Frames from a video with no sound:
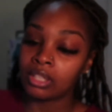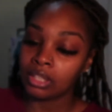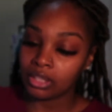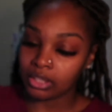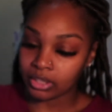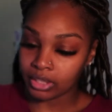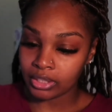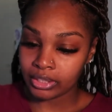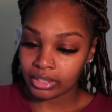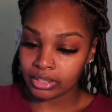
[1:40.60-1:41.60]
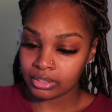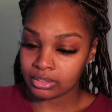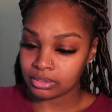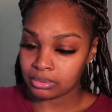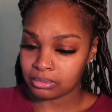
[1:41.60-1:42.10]
The color,
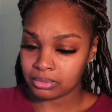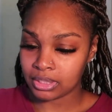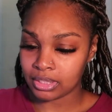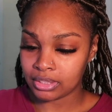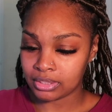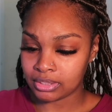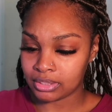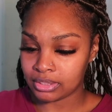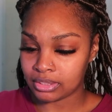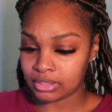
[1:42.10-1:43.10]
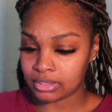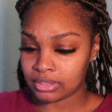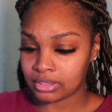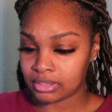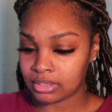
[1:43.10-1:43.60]
what color is this?
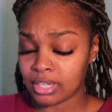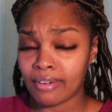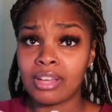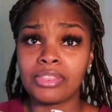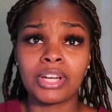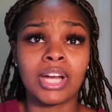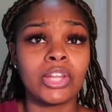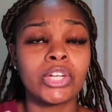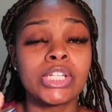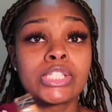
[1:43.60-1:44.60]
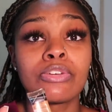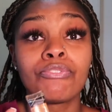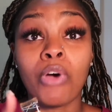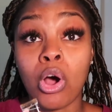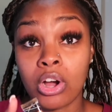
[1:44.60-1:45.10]
The color is
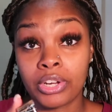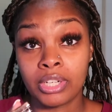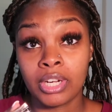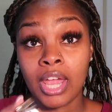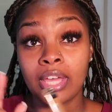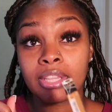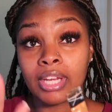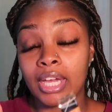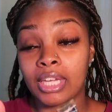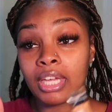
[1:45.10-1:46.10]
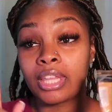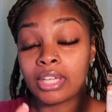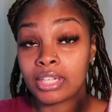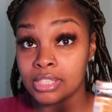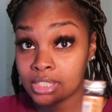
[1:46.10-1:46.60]
Fawn that I get in the
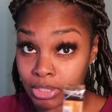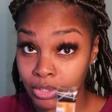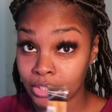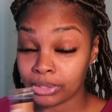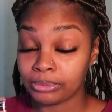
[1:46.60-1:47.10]
concealer.